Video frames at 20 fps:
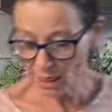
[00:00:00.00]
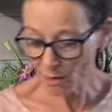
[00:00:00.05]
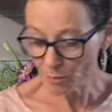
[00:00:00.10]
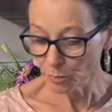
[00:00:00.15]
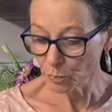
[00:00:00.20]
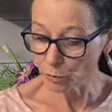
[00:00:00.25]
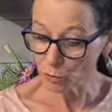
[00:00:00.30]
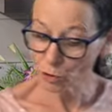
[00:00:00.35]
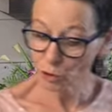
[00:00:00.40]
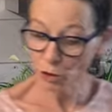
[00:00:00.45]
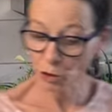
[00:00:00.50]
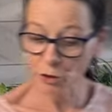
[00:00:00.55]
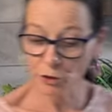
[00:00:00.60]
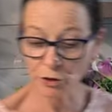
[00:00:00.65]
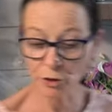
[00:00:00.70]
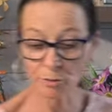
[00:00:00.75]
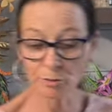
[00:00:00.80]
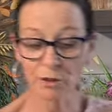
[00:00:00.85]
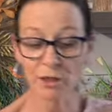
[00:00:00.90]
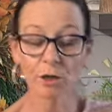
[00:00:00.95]
them but
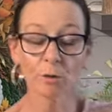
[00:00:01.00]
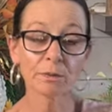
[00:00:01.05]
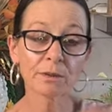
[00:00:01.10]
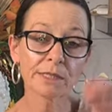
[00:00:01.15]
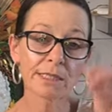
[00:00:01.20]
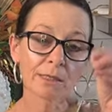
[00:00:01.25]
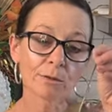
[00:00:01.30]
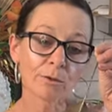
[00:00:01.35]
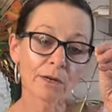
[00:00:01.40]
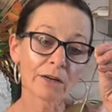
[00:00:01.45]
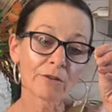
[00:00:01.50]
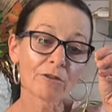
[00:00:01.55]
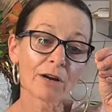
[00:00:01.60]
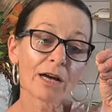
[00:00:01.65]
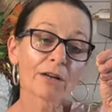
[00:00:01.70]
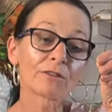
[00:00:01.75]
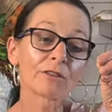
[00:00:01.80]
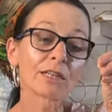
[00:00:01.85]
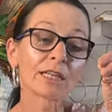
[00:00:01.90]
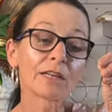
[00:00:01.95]
turn them the opposite way
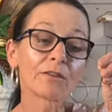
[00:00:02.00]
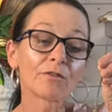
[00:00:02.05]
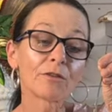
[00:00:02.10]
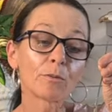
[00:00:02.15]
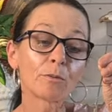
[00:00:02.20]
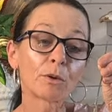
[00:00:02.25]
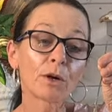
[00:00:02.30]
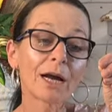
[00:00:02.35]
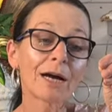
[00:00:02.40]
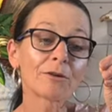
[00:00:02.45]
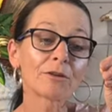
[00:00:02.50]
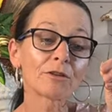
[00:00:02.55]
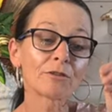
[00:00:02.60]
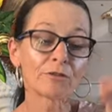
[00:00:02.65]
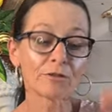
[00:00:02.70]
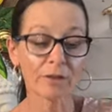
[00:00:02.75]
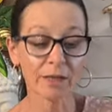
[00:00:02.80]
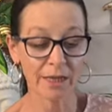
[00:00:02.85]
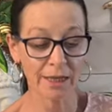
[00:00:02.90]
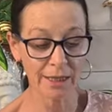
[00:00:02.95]
around and give the brown
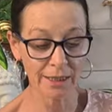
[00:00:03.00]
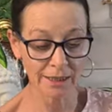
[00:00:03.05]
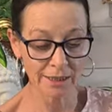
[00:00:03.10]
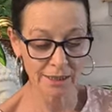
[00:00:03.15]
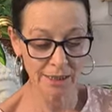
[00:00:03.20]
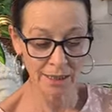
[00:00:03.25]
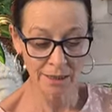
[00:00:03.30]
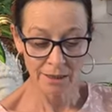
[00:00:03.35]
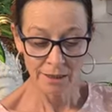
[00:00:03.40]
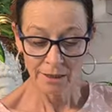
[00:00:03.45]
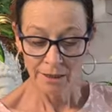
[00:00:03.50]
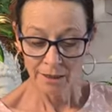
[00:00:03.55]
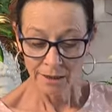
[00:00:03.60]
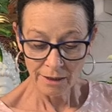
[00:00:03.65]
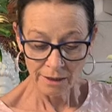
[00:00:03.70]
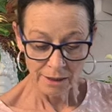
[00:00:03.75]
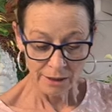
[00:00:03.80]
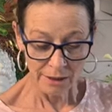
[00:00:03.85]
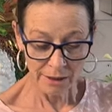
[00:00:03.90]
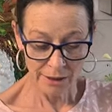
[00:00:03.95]
effect
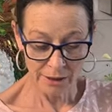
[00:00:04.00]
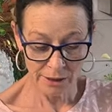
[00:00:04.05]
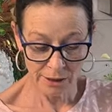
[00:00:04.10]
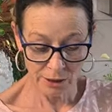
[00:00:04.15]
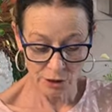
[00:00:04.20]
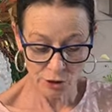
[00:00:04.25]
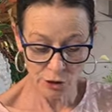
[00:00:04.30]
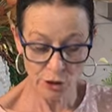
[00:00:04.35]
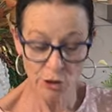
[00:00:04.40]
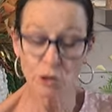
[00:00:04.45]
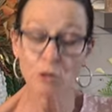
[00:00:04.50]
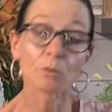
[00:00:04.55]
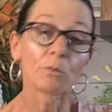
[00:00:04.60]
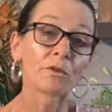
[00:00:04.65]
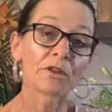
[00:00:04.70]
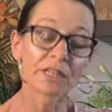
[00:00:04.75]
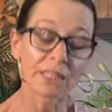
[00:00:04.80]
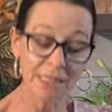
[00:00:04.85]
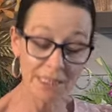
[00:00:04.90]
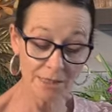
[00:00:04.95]
as just
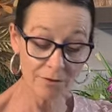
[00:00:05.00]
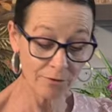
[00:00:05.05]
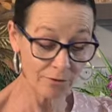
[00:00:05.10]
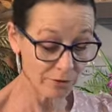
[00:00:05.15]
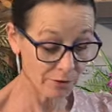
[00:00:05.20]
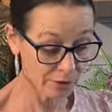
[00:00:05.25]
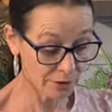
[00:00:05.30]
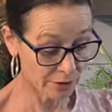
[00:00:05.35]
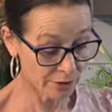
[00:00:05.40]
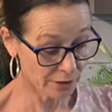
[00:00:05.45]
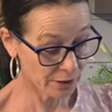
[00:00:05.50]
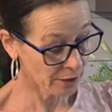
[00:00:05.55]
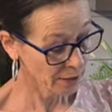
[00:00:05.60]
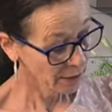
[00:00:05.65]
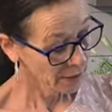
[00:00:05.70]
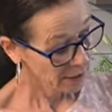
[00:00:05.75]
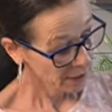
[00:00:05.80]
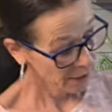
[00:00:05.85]
something different.